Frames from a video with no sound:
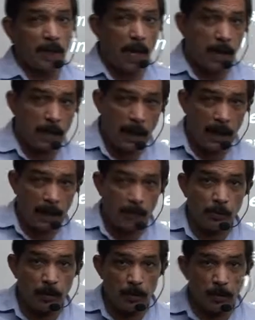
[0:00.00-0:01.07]
that
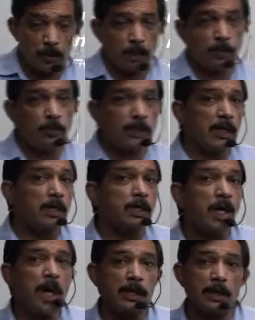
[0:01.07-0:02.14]
animal, you're so much
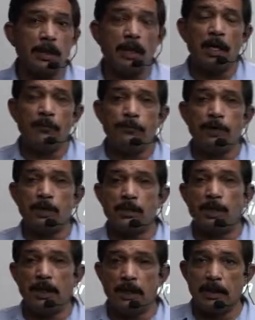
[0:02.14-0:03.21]
attracted and fixed
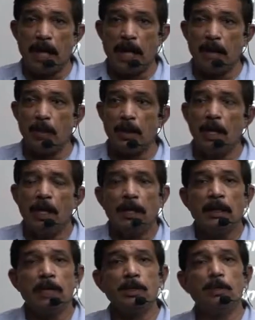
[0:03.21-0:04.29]
by that animal
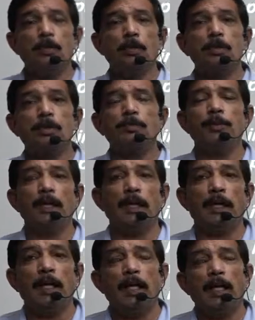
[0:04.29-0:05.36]
that you
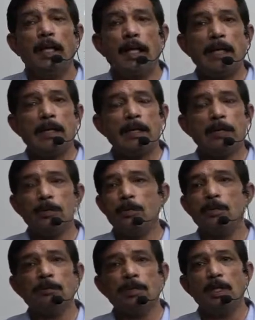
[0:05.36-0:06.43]
simply like it, you
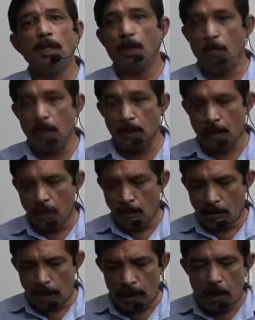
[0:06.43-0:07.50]
simply love it,
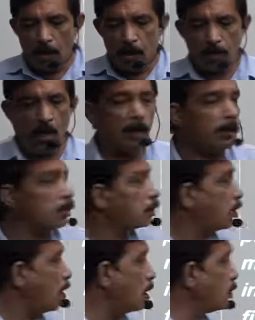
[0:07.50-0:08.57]
right? So,
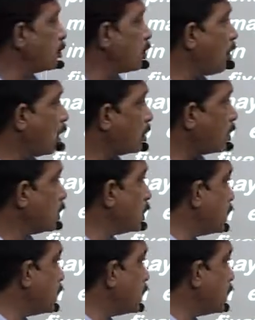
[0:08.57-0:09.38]
thraldom to otters,